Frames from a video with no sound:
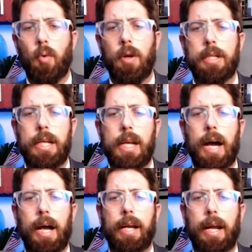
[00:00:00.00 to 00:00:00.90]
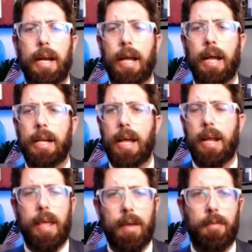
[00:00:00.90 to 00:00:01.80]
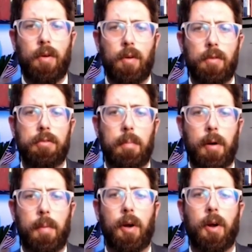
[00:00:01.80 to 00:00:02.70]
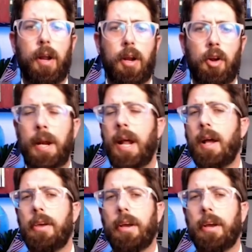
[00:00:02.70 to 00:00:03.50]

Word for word: $29.98 if you use promo code Newman.